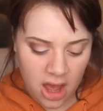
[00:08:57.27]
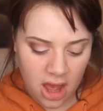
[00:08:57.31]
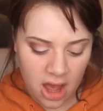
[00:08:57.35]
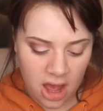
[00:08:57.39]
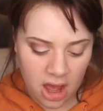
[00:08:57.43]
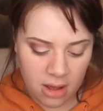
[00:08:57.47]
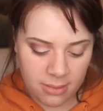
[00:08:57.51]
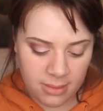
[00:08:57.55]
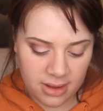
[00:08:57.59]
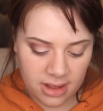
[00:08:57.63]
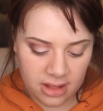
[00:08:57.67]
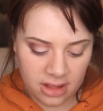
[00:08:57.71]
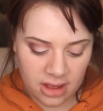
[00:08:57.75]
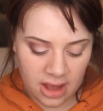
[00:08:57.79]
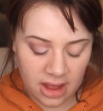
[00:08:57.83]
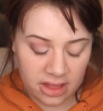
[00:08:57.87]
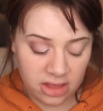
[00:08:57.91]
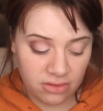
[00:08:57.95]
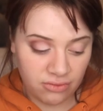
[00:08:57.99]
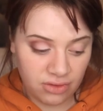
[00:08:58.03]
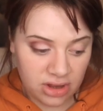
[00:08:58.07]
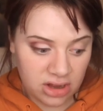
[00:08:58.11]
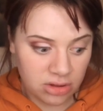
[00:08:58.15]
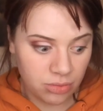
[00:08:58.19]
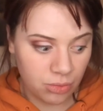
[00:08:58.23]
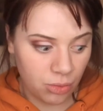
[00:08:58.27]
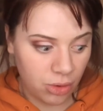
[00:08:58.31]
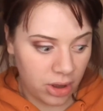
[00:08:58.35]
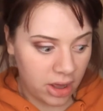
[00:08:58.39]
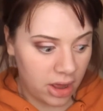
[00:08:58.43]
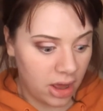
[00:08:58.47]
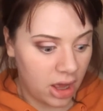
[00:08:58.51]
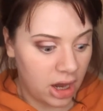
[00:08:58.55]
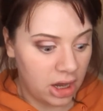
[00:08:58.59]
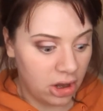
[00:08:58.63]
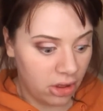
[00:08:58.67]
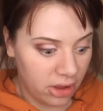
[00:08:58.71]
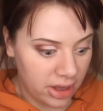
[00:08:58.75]
and the reason why
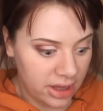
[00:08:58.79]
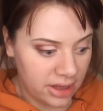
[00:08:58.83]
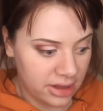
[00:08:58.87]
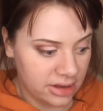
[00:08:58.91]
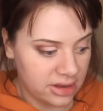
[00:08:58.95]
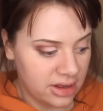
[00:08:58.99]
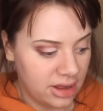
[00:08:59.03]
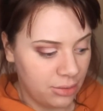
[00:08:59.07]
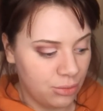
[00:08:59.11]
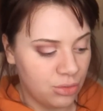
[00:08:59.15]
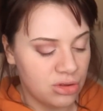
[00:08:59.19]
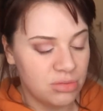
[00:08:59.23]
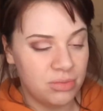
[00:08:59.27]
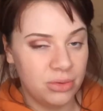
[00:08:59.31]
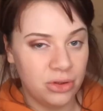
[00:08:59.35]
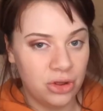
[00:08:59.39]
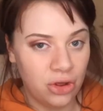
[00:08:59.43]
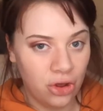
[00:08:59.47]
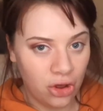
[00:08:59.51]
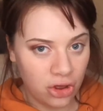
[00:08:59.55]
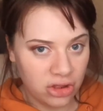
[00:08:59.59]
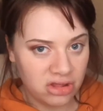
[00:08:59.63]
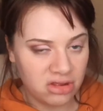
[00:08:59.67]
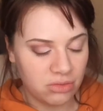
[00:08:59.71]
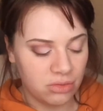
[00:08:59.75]
I liked it was because